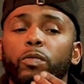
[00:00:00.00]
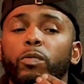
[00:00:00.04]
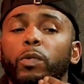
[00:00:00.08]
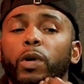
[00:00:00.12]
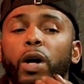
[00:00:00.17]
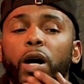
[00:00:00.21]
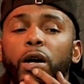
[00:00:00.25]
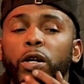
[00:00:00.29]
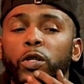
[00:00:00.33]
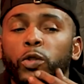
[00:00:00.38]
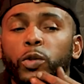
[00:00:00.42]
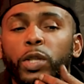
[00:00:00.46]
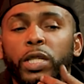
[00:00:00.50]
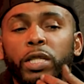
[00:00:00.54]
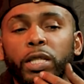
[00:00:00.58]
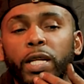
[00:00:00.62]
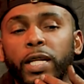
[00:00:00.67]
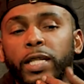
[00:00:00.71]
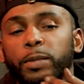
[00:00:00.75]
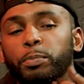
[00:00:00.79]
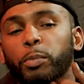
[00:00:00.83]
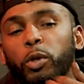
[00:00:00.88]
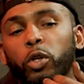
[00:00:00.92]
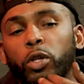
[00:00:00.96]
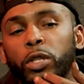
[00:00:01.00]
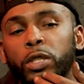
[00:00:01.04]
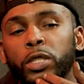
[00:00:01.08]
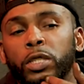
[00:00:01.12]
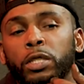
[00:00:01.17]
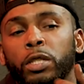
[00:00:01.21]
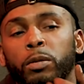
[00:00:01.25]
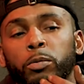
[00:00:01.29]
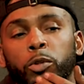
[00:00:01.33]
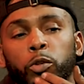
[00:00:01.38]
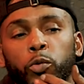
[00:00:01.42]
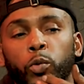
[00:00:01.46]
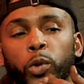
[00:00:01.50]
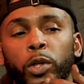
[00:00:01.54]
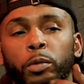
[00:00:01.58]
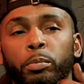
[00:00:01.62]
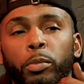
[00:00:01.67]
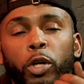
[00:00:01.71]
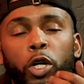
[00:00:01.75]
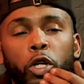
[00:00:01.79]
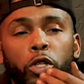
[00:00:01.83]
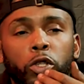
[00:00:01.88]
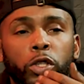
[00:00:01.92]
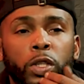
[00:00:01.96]
Well, I don't think that part is up to one
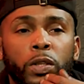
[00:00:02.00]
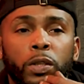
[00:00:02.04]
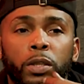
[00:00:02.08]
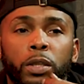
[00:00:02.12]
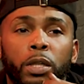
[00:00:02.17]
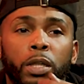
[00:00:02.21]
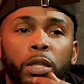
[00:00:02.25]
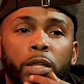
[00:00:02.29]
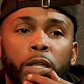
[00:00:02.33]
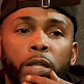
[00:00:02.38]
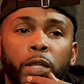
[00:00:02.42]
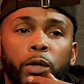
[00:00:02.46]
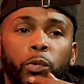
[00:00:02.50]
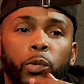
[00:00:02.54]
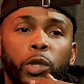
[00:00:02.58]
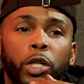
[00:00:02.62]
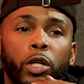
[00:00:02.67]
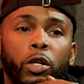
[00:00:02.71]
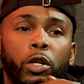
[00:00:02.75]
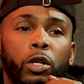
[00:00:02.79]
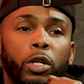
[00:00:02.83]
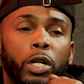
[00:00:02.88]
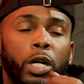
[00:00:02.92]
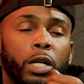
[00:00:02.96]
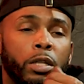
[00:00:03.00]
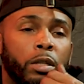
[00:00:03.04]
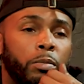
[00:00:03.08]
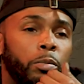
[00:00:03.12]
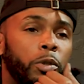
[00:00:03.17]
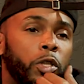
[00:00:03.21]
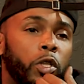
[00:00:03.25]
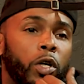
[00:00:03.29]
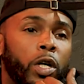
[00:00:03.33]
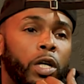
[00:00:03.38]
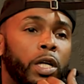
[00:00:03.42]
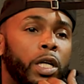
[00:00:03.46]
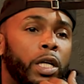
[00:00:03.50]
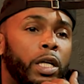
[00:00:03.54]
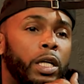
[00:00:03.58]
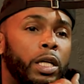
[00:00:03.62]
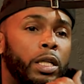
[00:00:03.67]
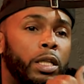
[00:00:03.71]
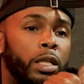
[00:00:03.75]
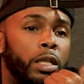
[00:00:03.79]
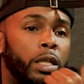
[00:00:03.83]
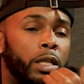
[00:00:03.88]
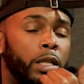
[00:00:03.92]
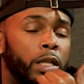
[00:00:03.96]
person. I think mm-hmm. we all got to put our
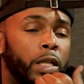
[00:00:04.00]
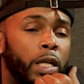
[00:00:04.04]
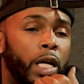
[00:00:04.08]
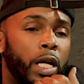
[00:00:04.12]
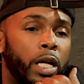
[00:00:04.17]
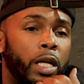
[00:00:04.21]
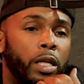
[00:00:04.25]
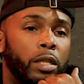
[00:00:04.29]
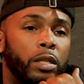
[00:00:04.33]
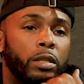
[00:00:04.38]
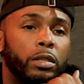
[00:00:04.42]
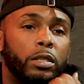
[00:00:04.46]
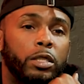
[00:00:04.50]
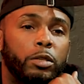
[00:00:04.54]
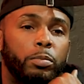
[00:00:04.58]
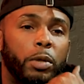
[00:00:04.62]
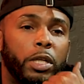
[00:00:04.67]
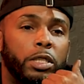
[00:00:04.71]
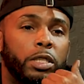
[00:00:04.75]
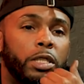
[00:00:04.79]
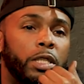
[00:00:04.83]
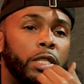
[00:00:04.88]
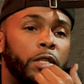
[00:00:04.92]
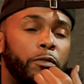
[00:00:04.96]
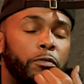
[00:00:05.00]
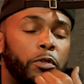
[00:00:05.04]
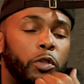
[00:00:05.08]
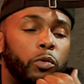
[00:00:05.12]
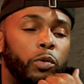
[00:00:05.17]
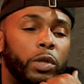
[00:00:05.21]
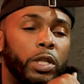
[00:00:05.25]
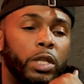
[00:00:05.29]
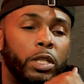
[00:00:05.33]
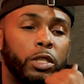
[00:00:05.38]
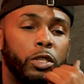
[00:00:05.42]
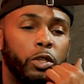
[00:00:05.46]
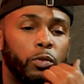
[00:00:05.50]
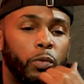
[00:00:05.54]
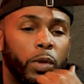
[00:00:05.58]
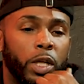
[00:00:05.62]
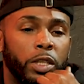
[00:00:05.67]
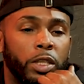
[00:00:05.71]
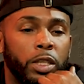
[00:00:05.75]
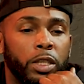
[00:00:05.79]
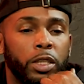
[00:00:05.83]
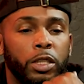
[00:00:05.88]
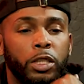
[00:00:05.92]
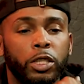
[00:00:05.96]
hand into that, especially if you're
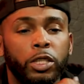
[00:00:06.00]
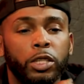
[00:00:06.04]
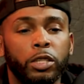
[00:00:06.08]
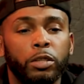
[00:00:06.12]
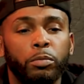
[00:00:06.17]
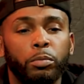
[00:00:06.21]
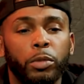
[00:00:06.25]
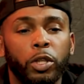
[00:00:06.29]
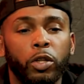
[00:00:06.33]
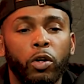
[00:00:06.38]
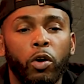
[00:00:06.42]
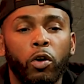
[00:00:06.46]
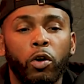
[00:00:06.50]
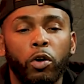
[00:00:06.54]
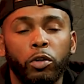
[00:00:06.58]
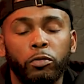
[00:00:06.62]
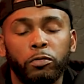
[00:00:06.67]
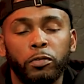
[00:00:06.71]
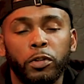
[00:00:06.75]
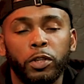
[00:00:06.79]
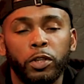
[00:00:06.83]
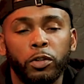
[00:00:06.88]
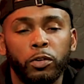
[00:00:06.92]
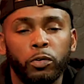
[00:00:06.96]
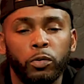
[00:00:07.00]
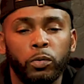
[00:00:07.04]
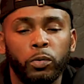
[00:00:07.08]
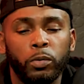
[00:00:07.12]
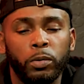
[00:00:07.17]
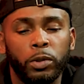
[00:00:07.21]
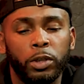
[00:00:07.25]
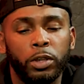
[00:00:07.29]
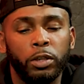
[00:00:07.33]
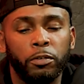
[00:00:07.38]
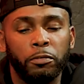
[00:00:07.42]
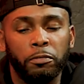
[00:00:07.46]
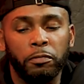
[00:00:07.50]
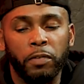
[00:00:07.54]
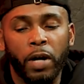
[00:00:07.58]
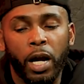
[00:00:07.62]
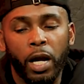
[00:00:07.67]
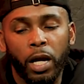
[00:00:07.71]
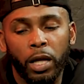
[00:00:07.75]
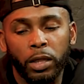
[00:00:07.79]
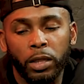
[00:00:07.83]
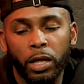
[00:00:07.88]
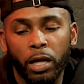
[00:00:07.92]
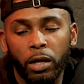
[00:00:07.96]
interested. It shouldn't be hard for you to
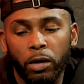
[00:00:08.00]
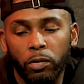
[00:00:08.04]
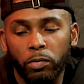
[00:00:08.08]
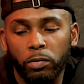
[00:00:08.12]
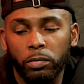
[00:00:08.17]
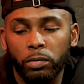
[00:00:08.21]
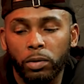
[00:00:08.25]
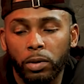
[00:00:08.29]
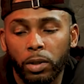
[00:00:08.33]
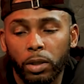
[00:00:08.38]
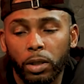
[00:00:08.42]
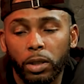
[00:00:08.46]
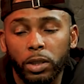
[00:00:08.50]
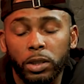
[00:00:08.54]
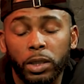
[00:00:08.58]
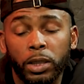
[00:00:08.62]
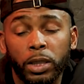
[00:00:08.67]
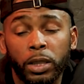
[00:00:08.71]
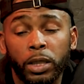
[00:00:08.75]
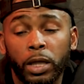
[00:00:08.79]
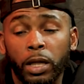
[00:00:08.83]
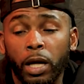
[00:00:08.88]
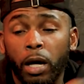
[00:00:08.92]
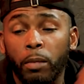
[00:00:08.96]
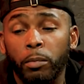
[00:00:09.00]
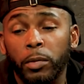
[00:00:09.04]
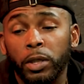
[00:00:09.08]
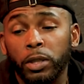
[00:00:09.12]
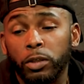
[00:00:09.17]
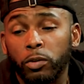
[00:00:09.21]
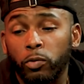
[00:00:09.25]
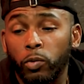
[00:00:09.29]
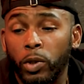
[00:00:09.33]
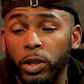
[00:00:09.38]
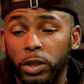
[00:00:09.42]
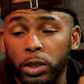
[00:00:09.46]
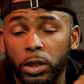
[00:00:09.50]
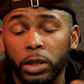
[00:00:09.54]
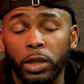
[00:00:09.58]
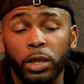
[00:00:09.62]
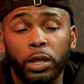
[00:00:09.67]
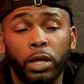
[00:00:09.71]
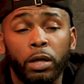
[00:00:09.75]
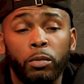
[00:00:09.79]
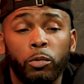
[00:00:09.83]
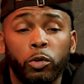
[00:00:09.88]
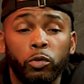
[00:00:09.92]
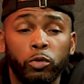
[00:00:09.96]
find out. Because anything I'm interested
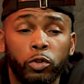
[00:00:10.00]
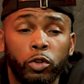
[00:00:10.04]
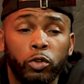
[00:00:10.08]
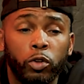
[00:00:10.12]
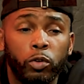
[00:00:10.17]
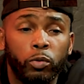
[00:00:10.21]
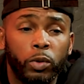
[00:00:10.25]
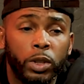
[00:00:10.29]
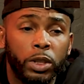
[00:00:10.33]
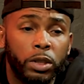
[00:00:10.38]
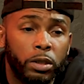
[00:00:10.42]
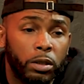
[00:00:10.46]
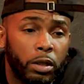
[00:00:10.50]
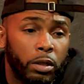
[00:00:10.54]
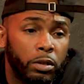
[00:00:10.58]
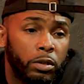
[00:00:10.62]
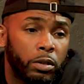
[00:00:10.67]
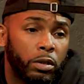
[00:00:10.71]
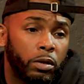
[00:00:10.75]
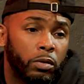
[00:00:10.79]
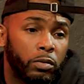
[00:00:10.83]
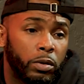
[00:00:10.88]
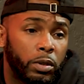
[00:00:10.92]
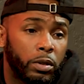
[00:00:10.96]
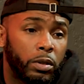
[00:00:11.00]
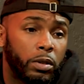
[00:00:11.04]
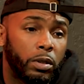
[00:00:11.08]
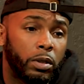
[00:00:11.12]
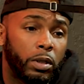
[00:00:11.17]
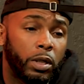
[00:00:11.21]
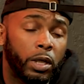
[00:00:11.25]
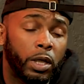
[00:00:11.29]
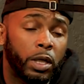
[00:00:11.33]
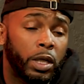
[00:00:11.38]
in, I'm gonna do the research on, mm.